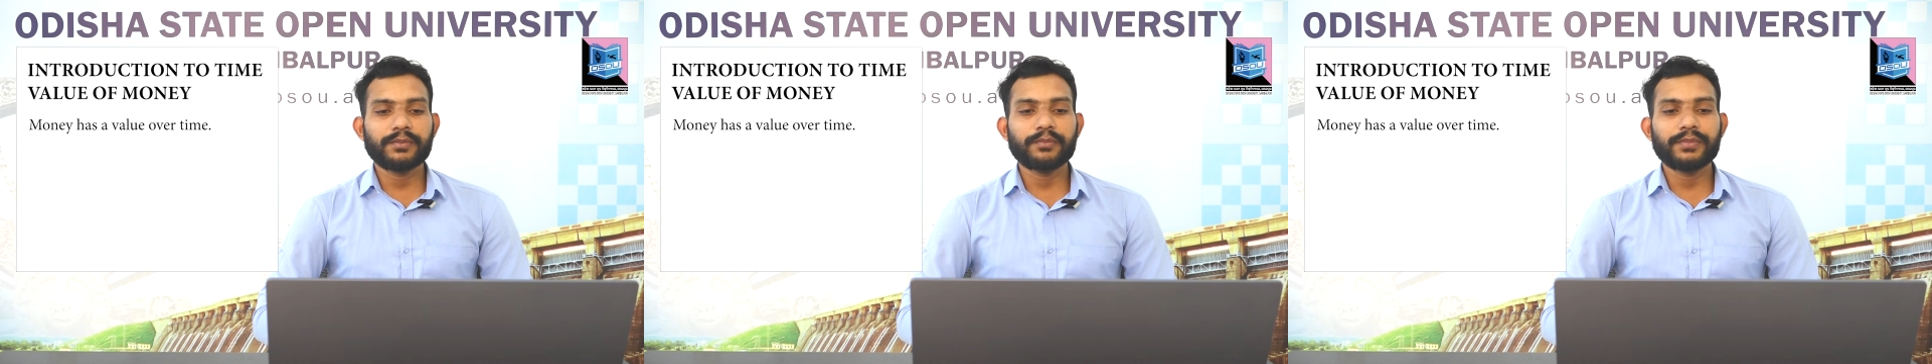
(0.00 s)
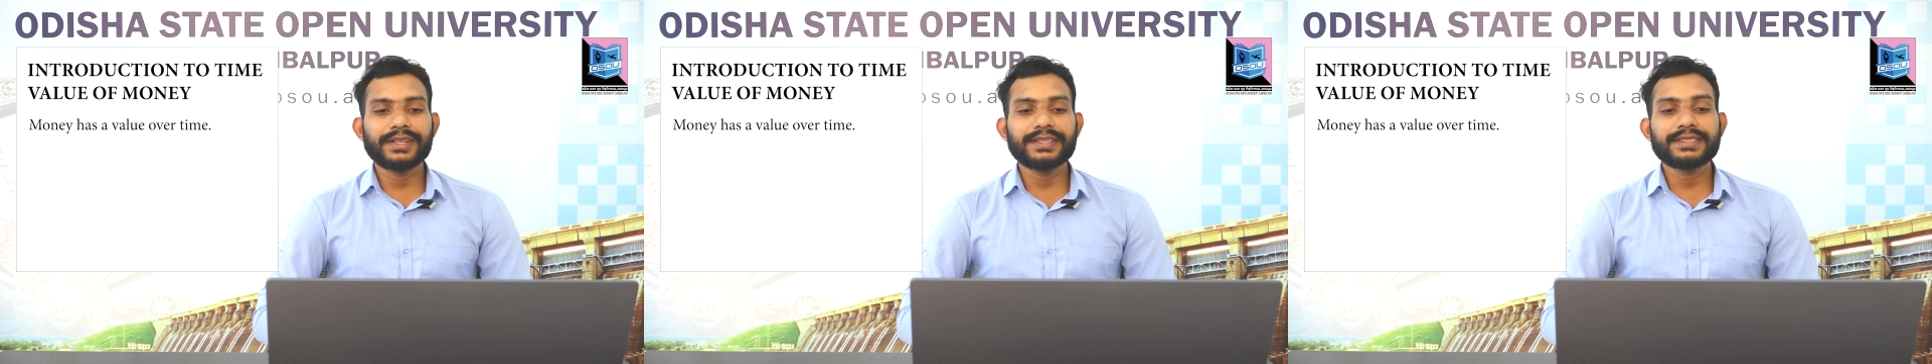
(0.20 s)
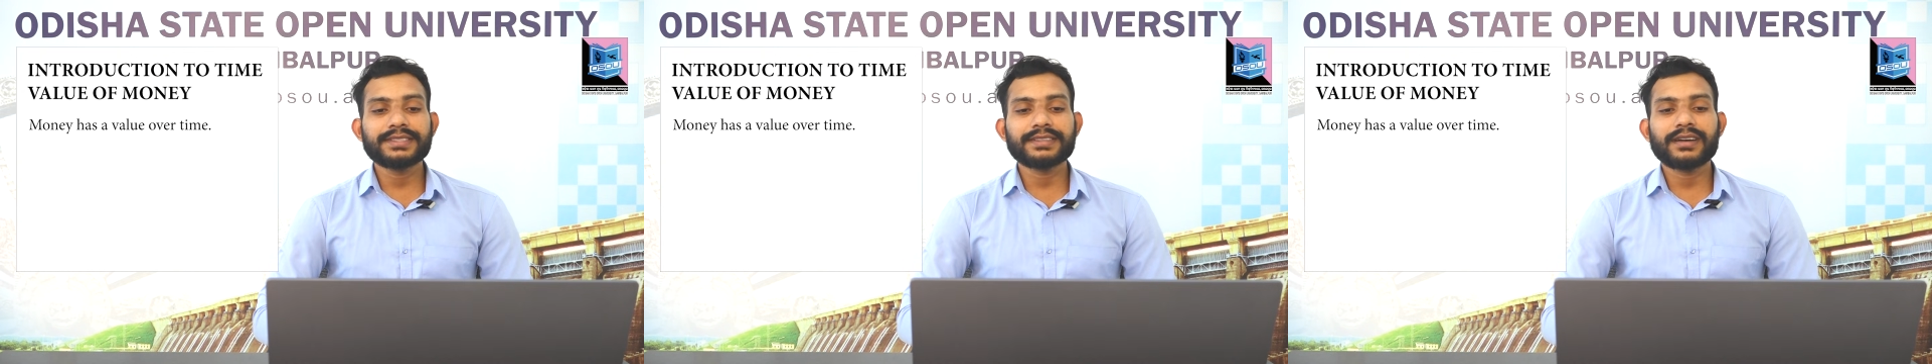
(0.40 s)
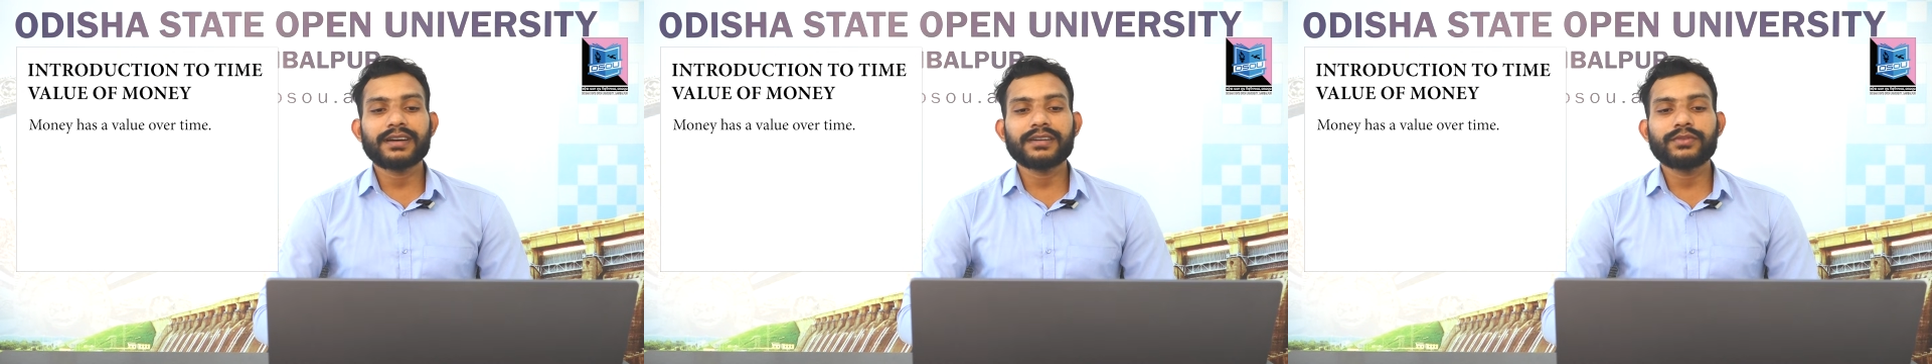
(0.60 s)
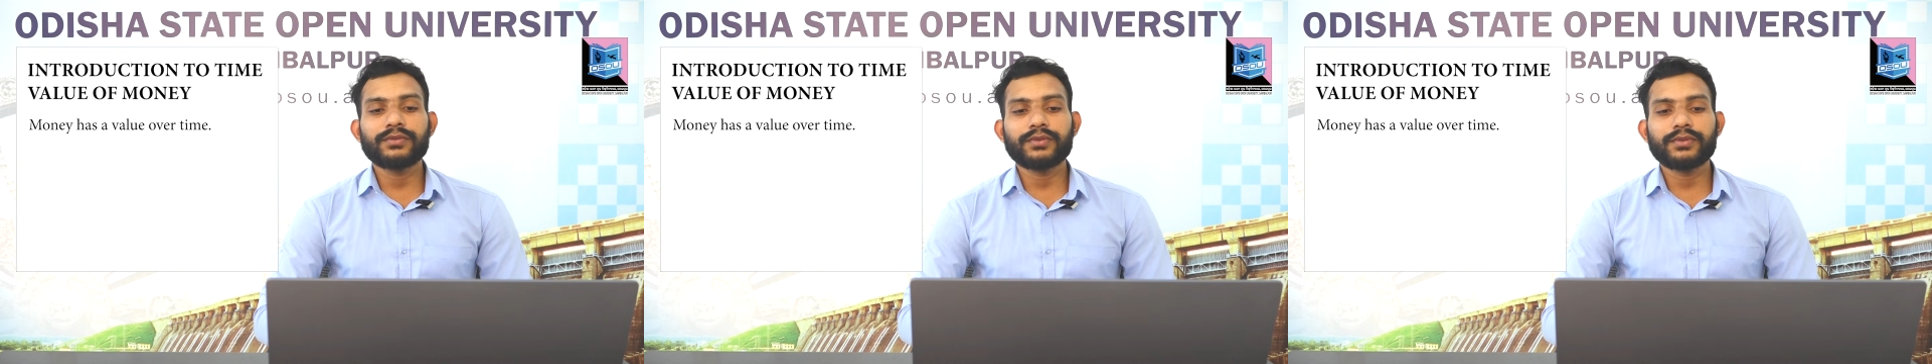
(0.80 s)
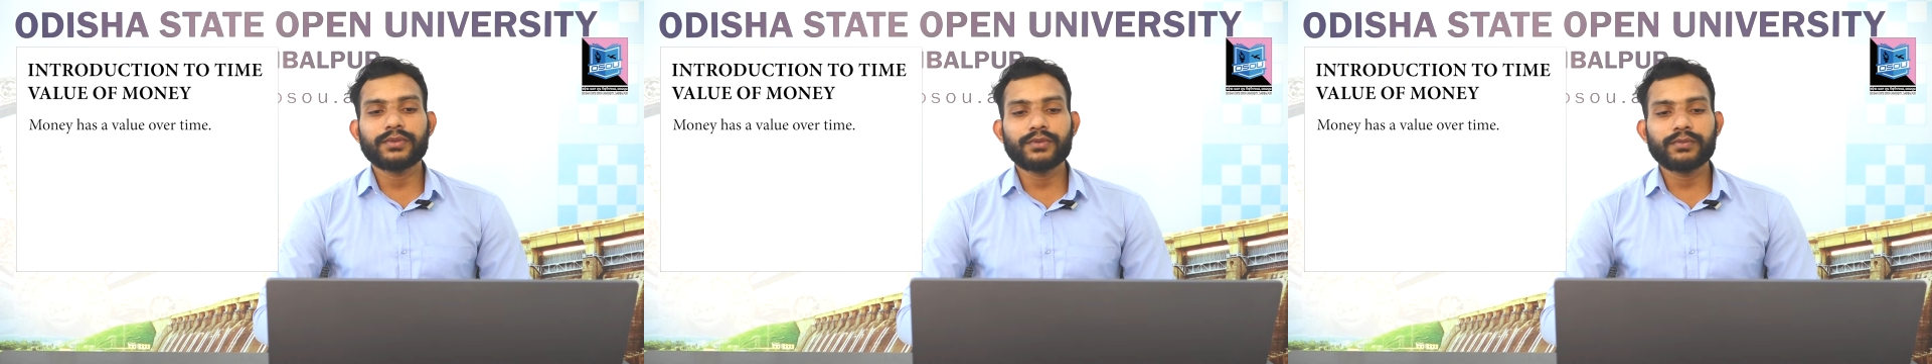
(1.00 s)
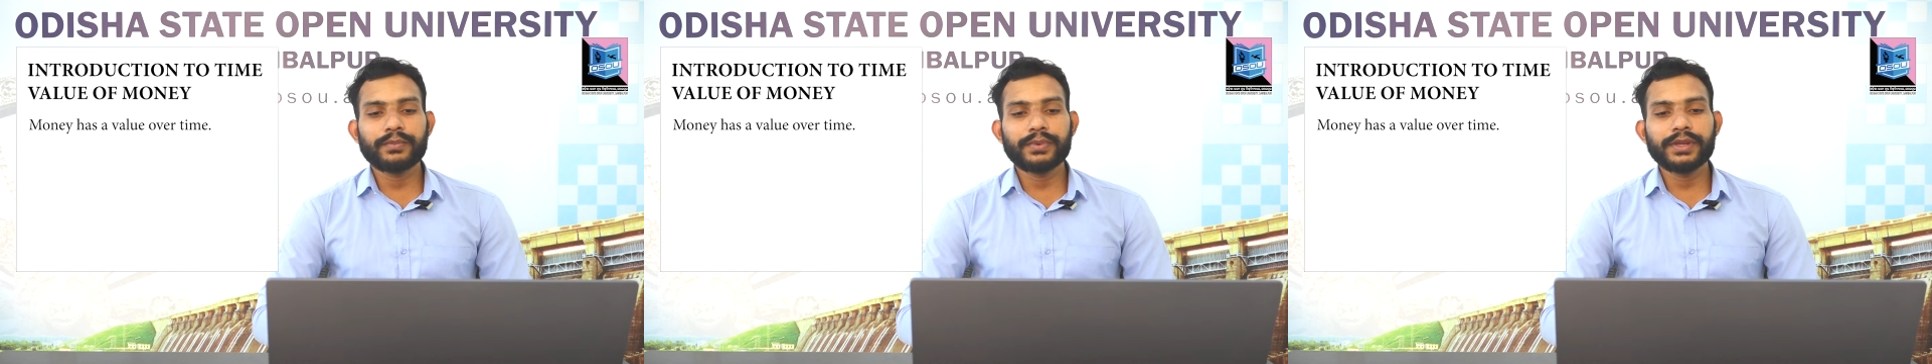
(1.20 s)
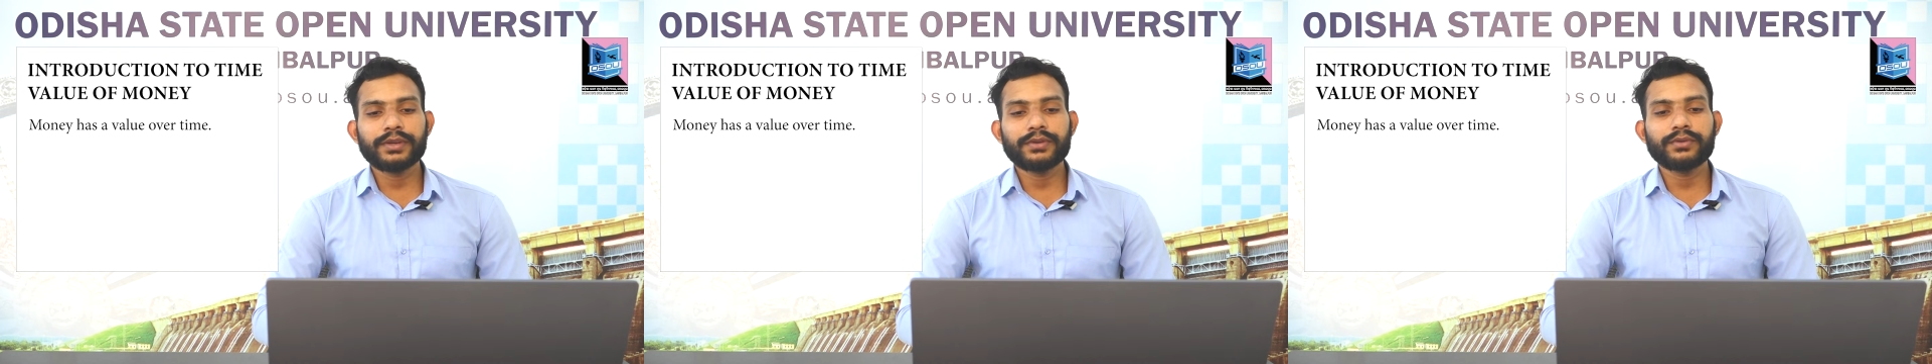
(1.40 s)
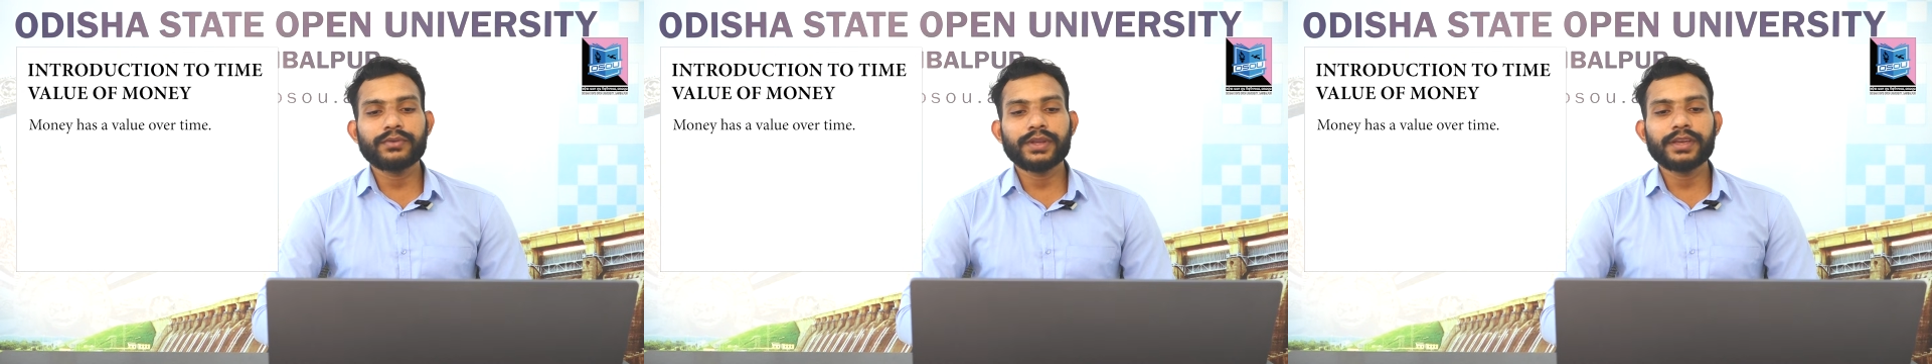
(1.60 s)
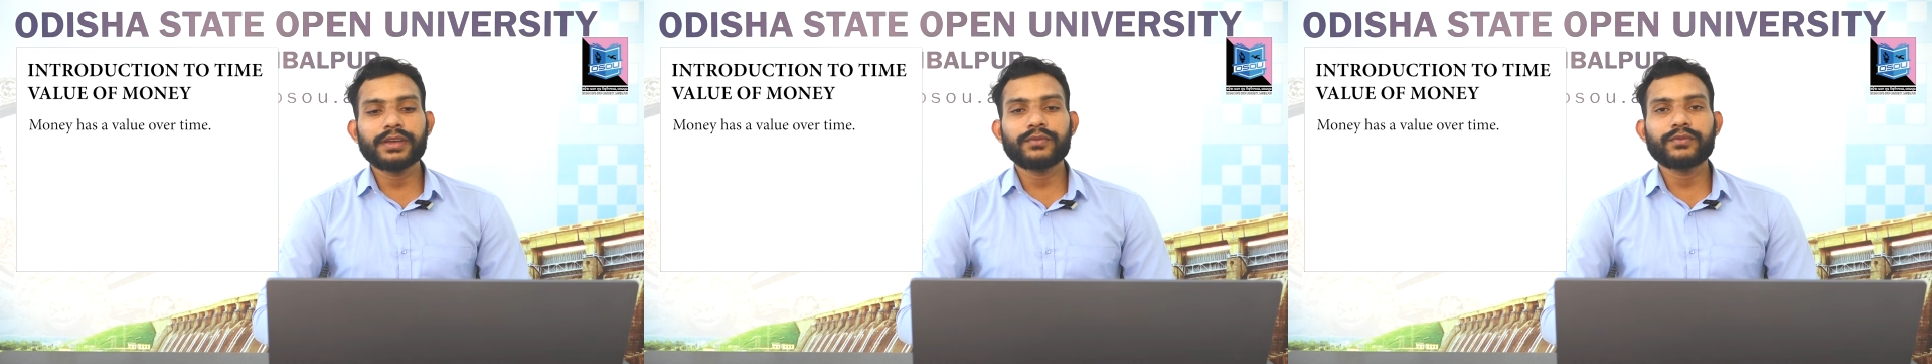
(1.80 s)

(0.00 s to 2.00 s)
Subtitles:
means a rupee today